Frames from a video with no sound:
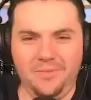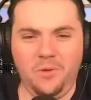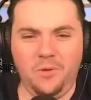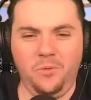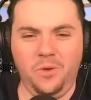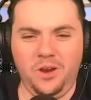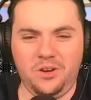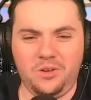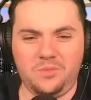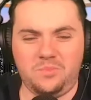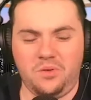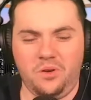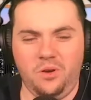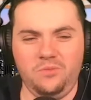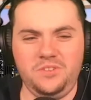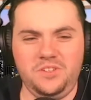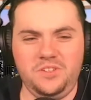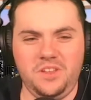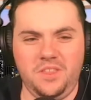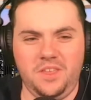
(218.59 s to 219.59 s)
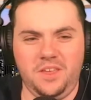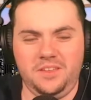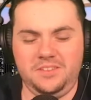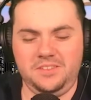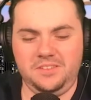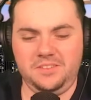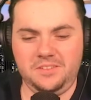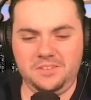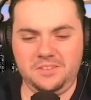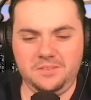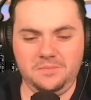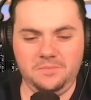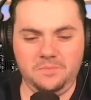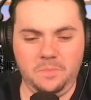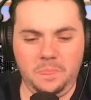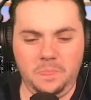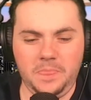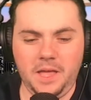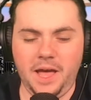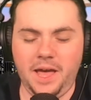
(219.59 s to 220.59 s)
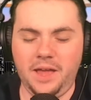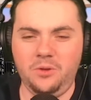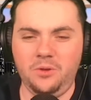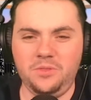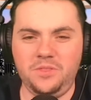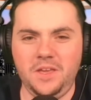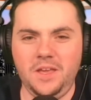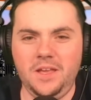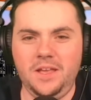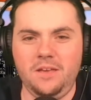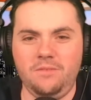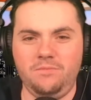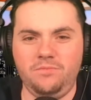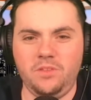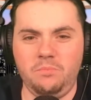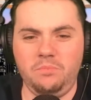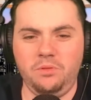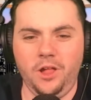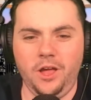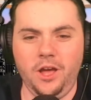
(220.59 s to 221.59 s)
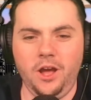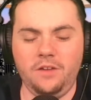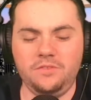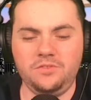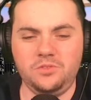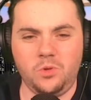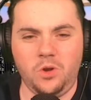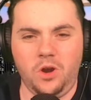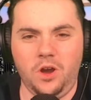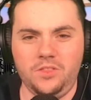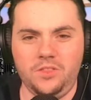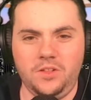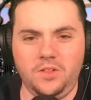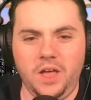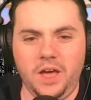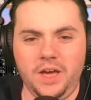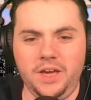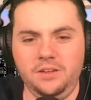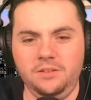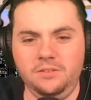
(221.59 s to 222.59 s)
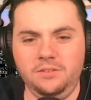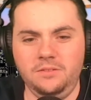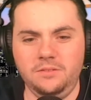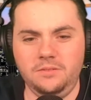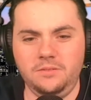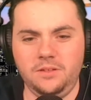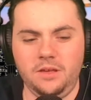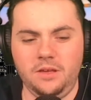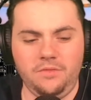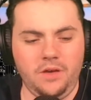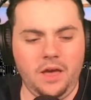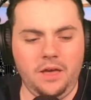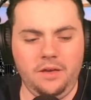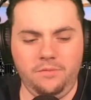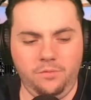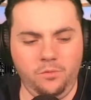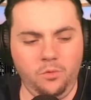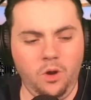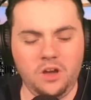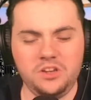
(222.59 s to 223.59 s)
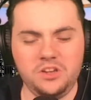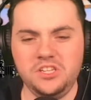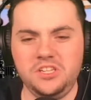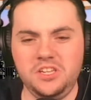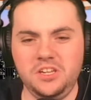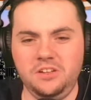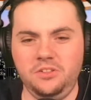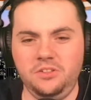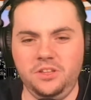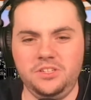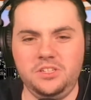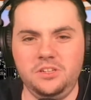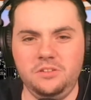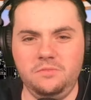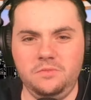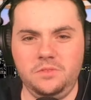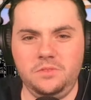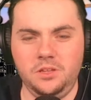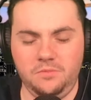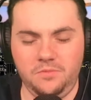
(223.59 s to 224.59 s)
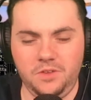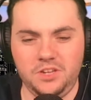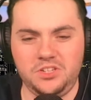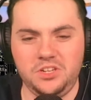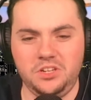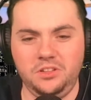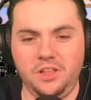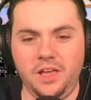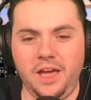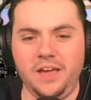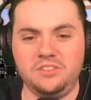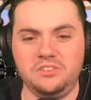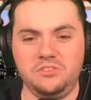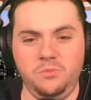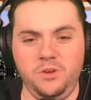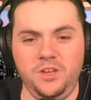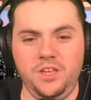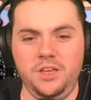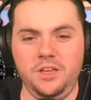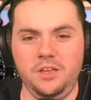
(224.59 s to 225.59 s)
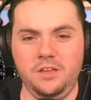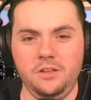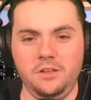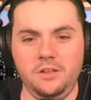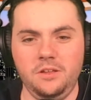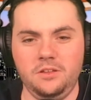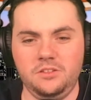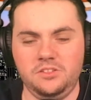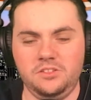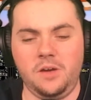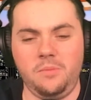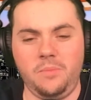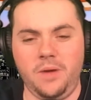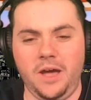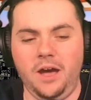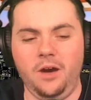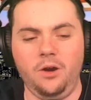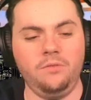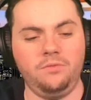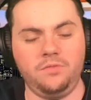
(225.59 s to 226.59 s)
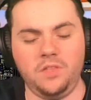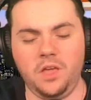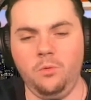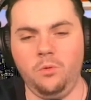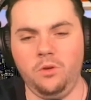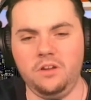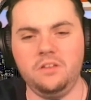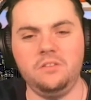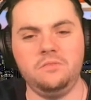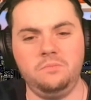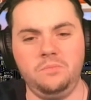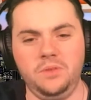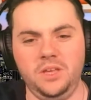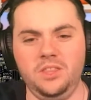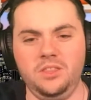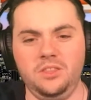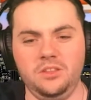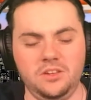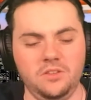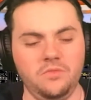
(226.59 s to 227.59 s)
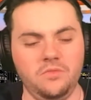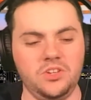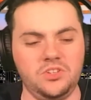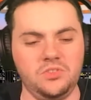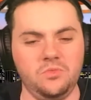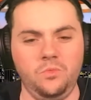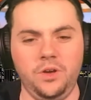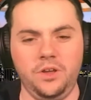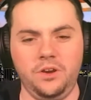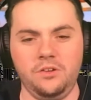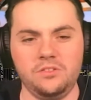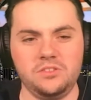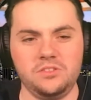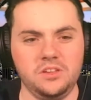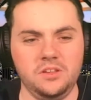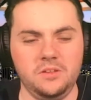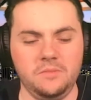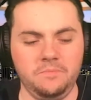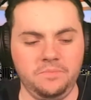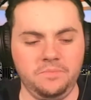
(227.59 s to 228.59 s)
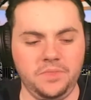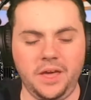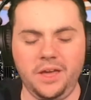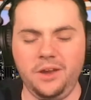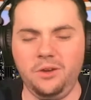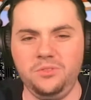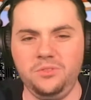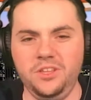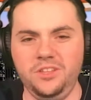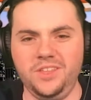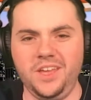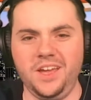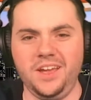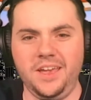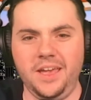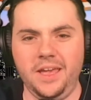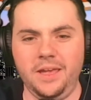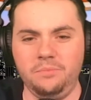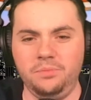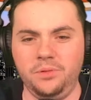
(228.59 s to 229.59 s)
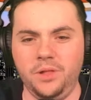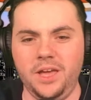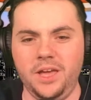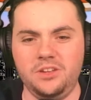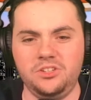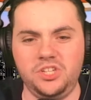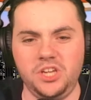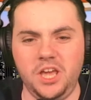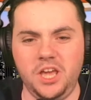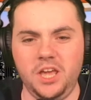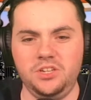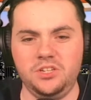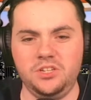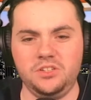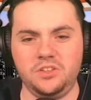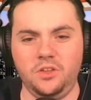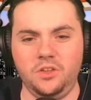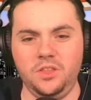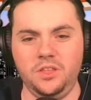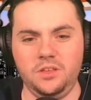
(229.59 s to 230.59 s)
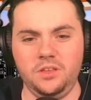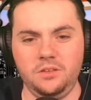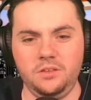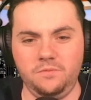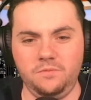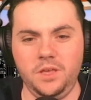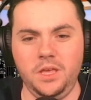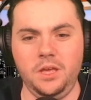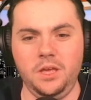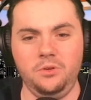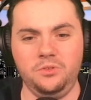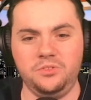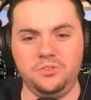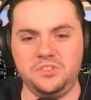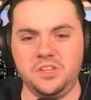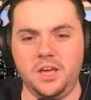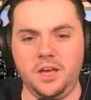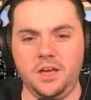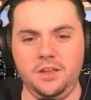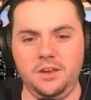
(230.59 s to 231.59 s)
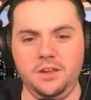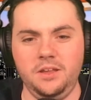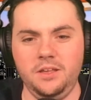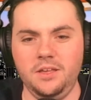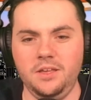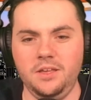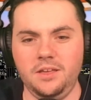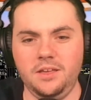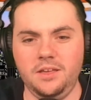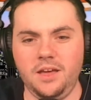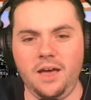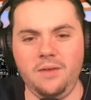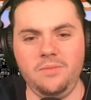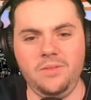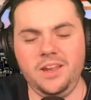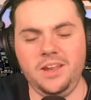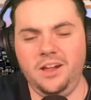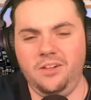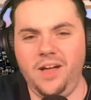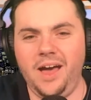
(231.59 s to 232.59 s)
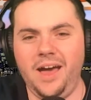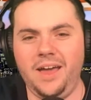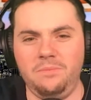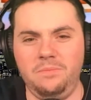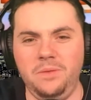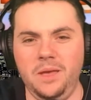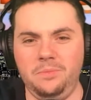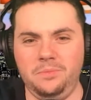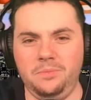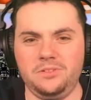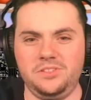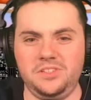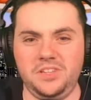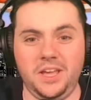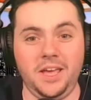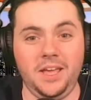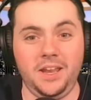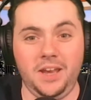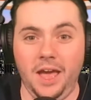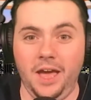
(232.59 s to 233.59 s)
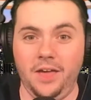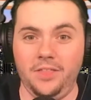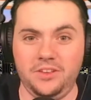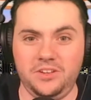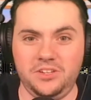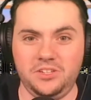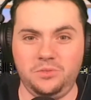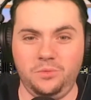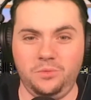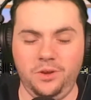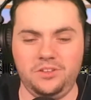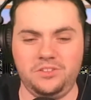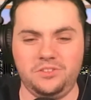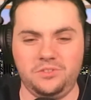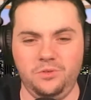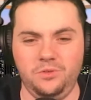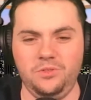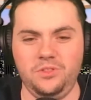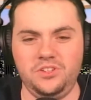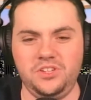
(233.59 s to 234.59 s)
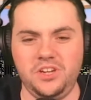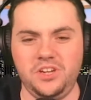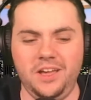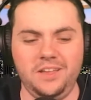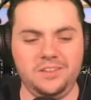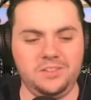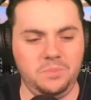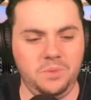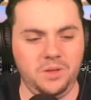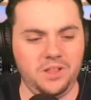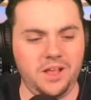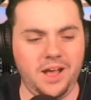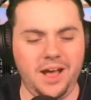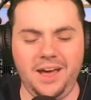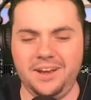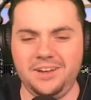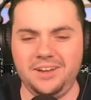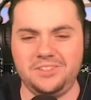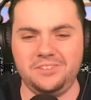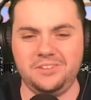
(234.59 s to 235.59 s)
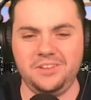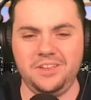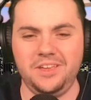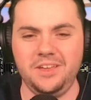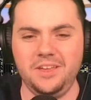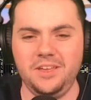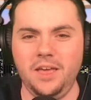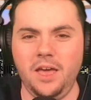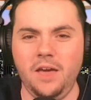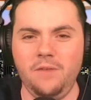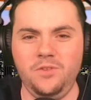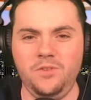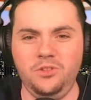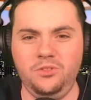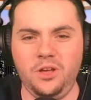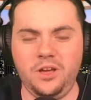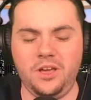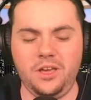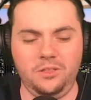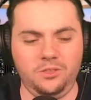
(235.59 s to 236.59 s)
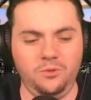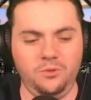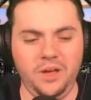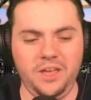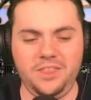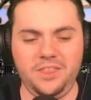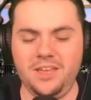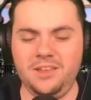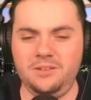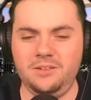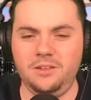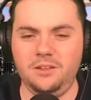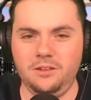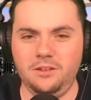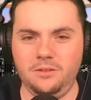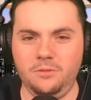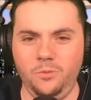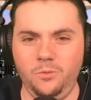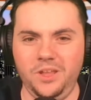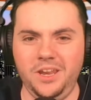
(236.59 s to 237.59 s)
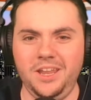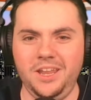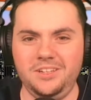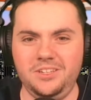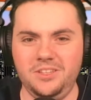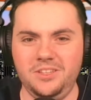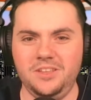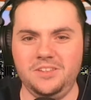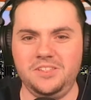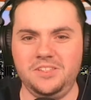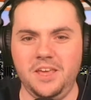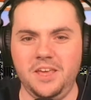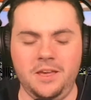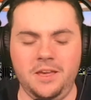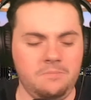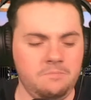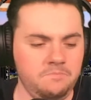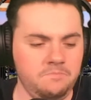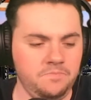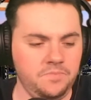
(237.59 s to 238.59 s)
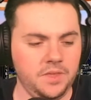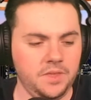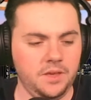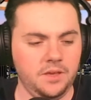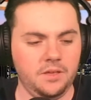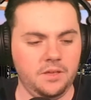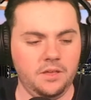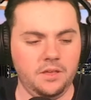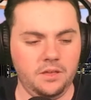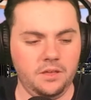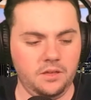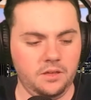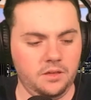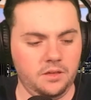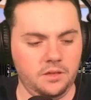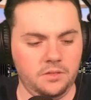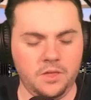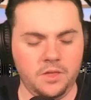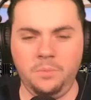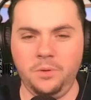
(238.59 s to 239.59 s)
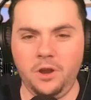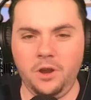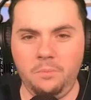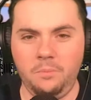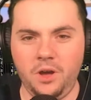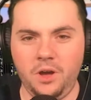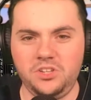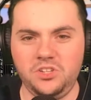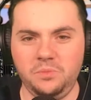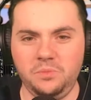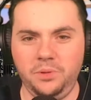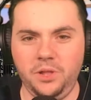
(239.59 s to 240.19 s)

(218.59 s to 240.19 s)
a weird approach to this. I don't think if the playoffs were on the line, if Washington clinched the division last week, somehow if they were to be the division winners, I don't think that game plan changes on the Eagles side. I mean, a lot of people are saying, yeah, they just want to screw the Giants. But honestly, if you look at the way they went into this game, they put a bunch of